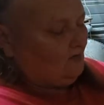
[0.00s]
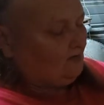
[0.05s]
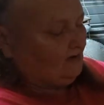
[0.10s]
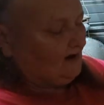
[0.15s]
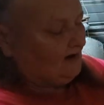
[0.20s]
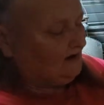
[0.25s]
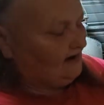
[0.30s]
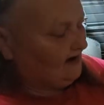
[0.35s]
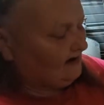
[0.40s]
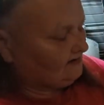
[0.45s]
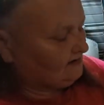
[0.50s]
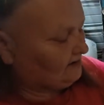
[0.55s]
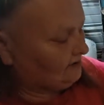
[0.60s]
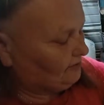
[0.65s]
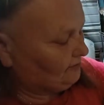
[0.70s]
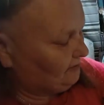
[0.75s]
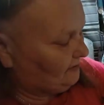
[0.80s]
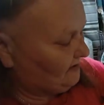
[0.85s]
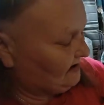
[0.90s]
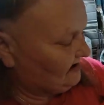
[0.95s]
Okay, that's
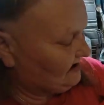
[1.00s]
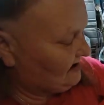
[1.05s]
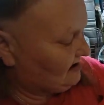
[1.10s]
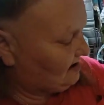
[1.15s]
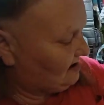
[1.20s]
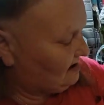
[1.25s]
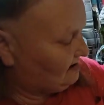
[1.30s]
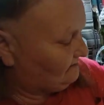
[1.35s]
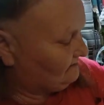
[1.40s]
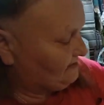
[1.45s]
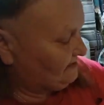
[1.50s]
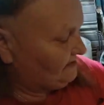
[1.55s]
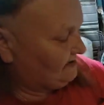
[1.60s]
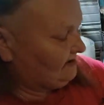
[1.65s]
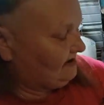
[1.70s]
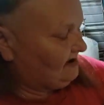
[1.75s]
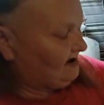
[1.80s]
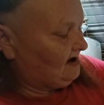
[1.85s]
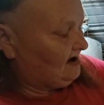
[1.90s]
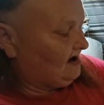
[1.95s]
3 cups.
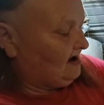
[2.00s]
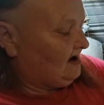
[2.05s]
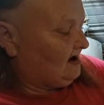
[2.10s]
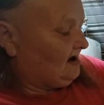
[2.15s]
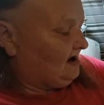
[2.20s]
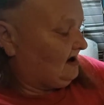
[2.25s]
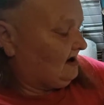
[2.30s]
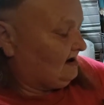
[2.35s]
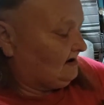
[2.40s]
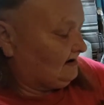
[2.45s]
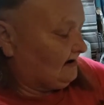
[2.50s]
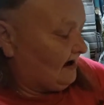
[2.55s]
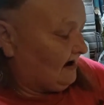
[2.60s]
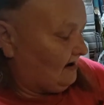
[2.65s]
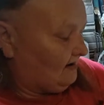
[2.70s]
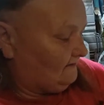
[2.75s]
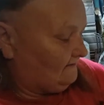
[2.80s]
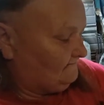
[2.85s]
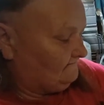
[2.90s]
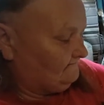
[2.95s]

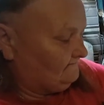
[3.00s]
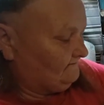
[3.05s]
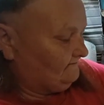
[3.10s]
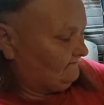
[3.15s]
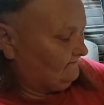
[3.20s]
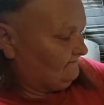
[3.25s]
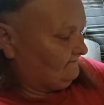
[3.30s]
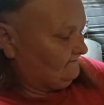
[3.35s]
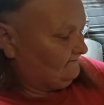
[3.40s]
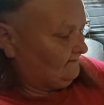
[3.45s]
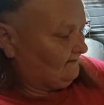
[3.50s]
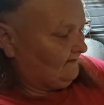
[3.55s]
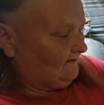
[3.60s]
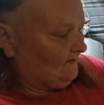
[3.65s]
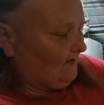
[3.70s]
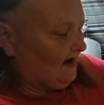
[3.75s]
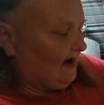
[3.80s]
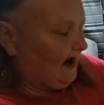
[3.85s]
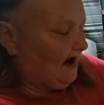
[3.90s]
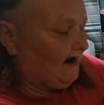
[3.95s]
Now,
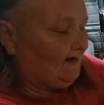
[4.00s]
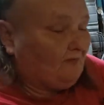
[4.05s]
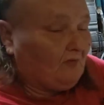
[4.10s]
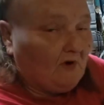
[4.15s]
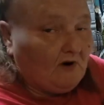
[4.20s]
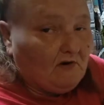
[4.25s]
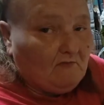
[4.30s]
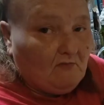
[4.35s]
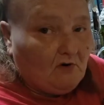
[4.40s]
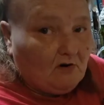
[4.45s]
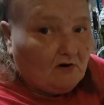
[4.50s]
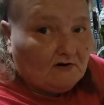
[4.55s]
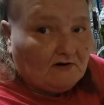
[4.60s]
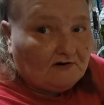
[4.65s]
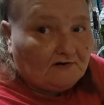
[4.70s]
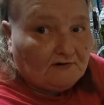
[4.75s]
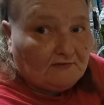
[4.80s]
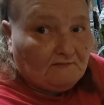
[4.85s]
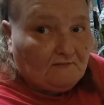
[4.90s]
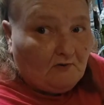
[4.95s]
halfway mark
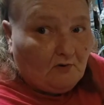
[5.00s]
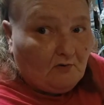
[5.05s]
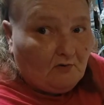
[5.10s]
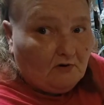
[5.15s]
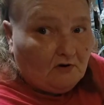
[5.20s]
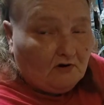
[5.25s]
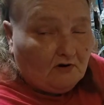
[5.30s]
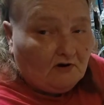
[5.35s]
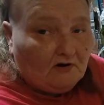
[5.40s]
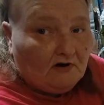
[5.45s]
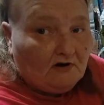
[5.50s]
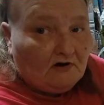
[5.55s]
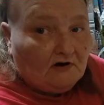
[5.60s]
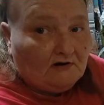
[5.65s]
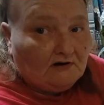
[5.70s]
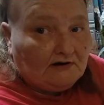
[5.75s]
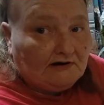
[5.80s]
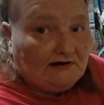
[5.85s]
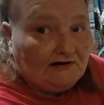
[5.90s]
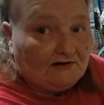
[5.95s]
is 4.
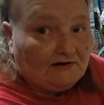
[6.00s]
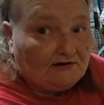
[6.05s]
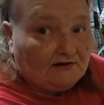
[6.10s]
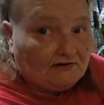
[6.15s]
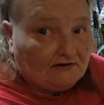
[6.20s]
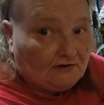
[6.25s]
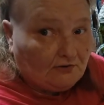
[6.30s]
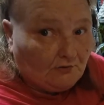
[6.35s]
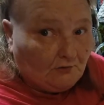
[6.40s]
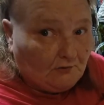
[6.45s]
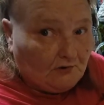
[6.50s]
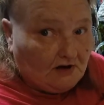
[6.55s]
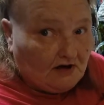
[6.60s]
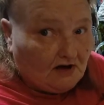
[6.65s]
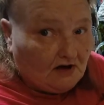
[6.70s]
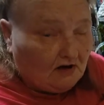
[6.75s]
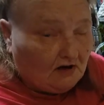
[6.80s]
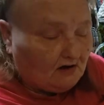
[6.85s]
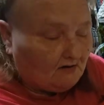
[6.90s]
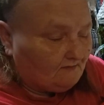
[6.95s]
This is 3
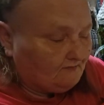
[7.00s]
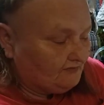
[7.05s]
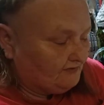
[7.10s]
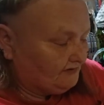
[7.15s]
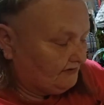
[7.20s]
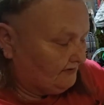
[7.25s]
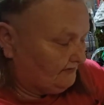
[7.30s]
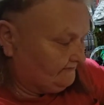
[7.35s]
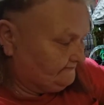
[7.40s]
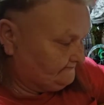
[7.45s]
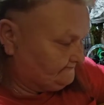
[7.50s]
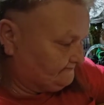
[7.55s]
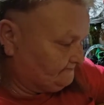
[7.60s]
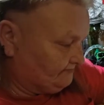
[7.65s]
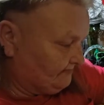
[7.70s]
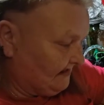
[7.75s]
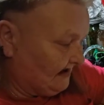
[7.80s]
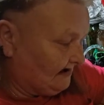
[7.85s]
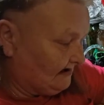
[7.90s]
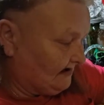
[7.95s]
cups.
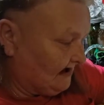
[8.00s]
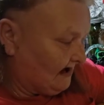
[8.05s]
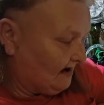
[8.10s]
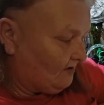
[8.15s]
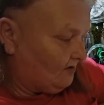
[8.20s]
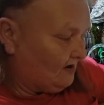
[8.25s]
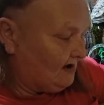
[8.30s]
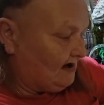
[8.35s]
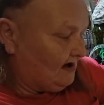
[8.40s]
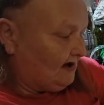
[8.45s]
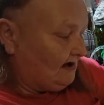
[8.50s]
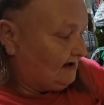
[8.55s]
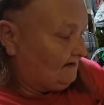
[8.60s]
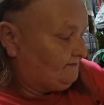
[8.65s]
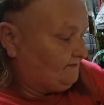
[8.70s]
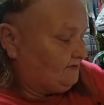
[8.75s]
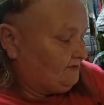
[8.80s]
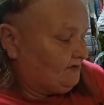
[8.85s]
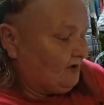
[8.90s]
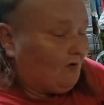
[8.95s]
Now,
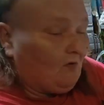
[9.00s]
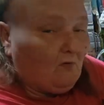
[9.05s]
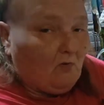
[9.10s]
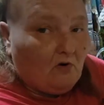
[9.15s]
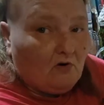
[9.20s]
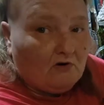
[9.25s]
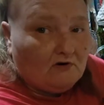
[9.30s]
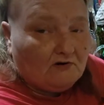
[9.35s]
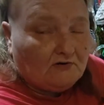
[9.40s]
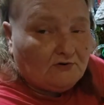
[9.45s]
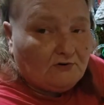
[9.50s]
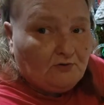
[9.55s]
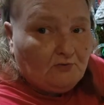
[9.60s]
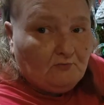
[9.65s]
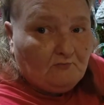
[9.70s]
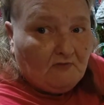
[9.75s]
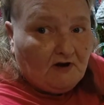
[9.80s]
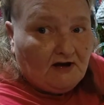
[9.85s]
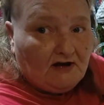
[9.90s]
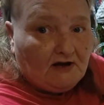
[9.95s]
if you don't want to
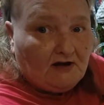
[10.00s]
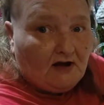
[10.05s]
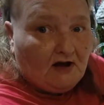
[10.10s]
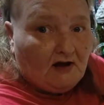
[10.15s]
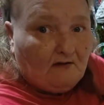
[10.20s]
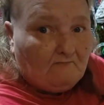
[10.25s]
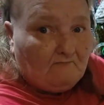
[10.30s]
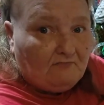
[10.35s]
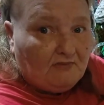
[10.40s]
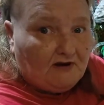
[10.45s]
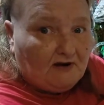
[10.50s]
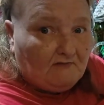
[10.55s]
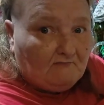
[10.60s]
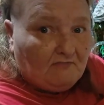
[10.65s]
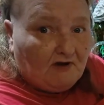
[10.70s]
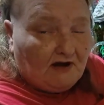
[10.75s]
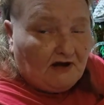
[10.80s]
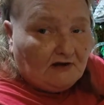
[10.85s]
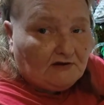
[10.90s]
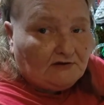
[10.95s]
make a
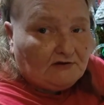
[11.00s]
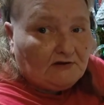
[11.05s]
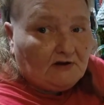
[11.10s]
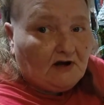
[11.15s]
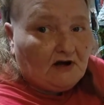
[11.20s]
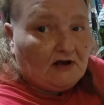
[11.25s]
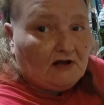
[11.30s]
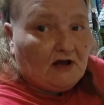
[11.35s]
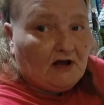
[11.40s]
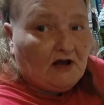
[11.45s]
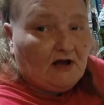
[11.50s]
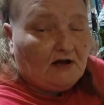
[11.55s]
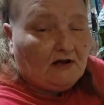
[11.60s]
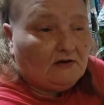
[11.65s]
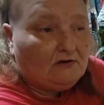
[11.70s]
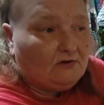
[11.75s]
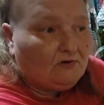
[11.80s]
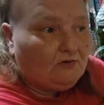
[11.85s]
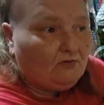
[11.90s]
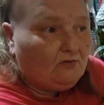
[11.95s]
big batch like I
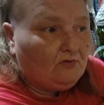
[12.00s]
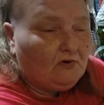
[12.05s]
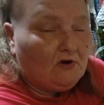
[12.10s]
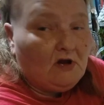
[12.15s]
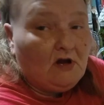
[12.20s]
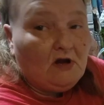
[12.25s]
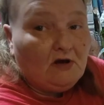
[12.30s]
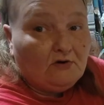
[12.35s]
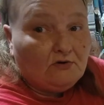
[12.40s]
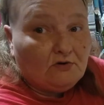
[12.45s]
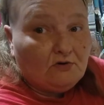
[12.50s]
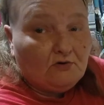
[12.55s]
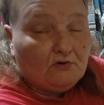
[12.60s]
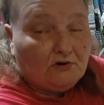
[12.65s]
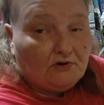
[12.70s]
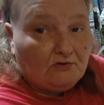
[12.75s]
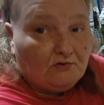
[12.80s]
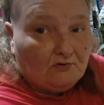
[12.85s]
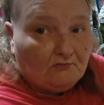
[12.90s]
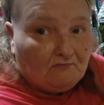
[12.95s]
do, you
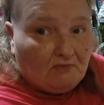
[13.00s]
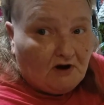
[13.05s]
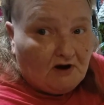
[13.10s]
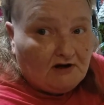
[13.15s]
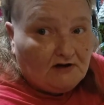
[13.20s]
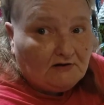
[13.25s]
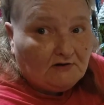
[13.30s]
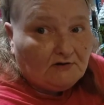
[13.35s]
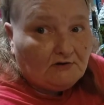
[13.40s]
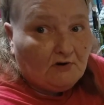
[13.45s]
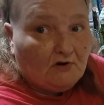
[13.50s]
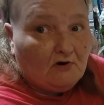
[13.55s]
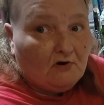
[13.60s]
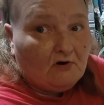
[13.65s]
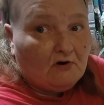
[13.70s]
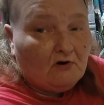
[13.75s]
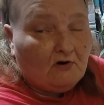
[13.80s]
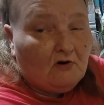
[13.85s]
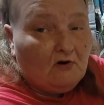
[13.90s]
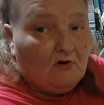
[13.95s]
can do a pint
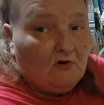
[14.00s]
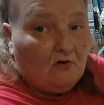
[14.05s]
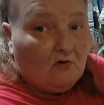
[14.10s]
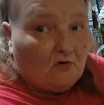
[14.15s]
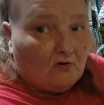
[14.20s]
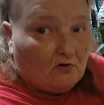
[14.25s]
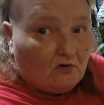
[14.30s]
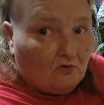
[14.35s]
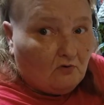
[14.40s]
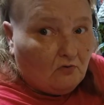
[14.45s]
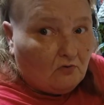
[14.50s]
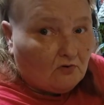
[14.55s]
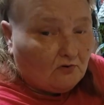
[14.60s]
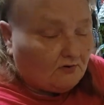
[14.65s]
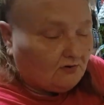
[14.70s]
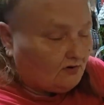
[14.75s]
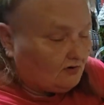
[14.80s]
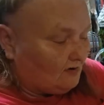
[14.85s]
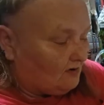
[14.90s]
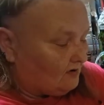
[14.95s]
jar or
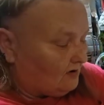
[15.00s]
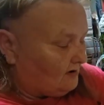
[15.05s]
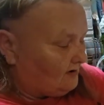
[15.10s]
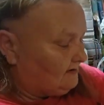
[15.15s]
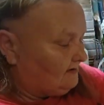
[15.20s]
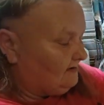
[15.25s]
quart jar.